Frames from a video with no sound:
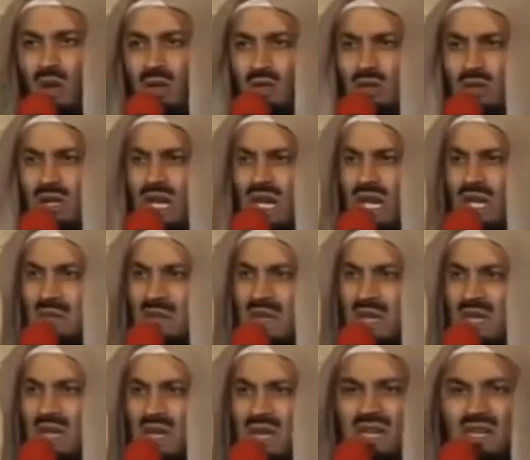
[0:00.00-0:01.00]
Do you want to kill
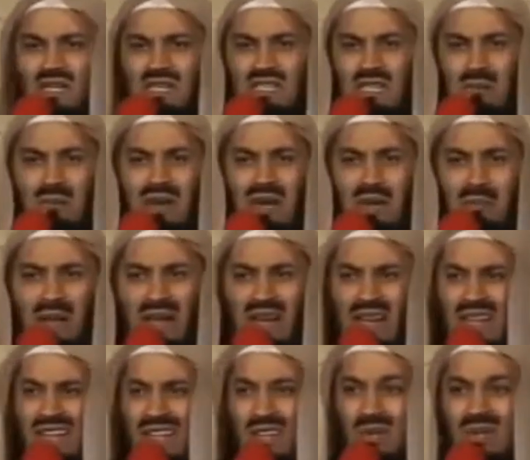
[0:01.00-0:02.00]
me in a similar
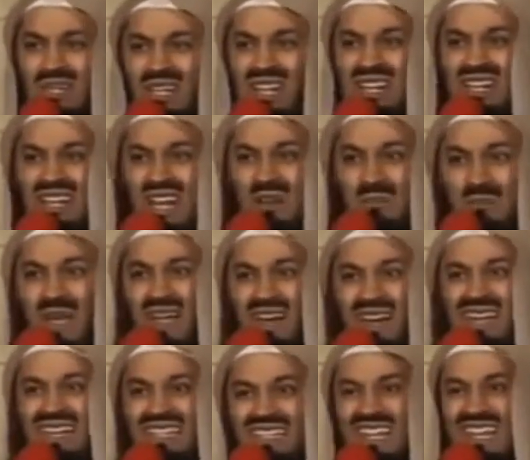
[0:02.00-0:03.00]
manner that you killed that
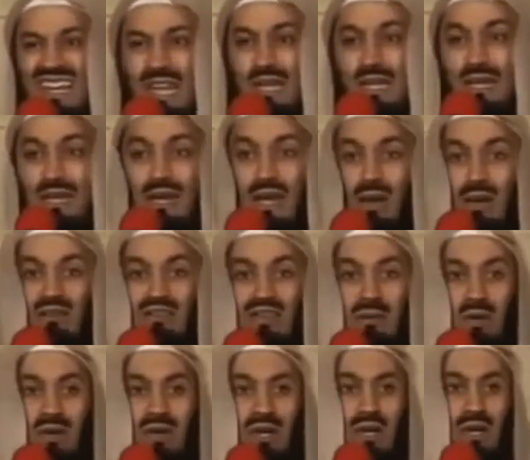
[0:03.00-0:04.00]
man yesterday? Now
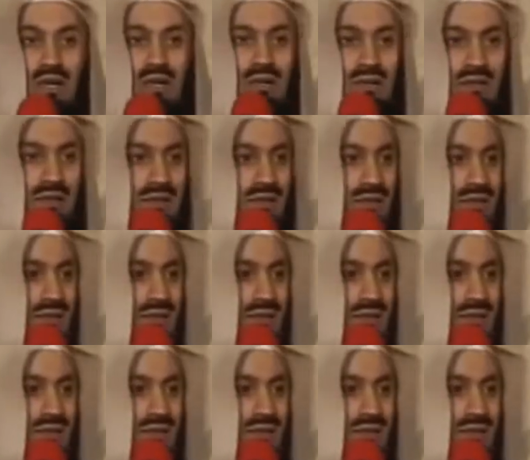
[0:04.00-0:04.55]
everybody heard.